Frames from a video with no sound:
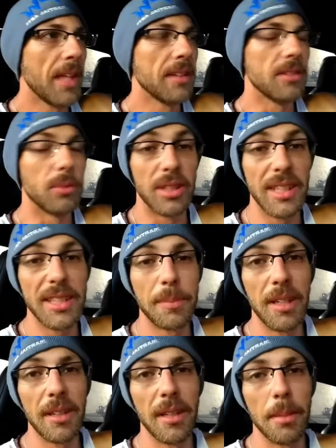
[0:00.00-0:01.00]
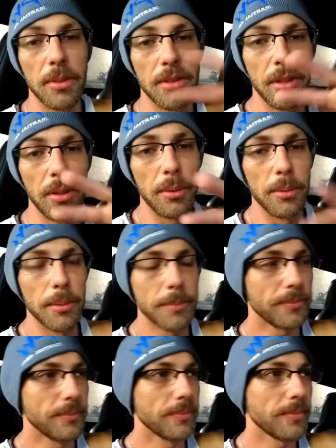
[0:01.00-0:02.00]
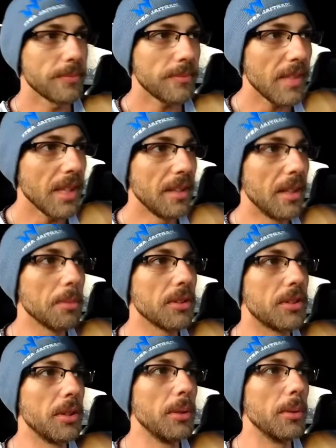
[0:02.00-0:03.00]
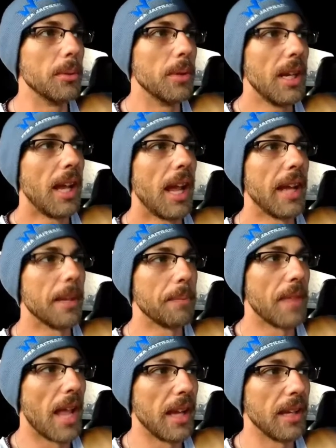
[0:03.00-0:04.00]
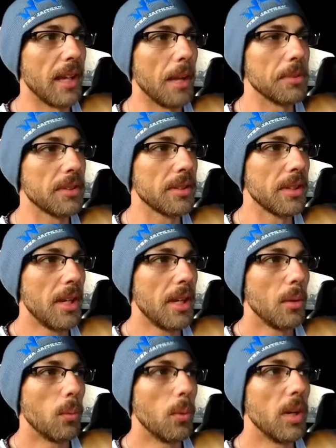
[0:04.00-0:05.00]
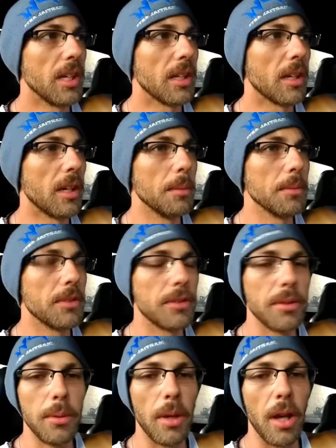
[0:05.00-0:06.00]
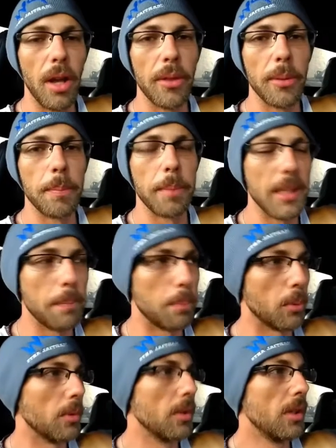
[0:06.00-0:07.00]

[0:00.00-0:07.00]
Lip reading: So, which leads me to number two. Number two, hang up the hangups when it comes to other people.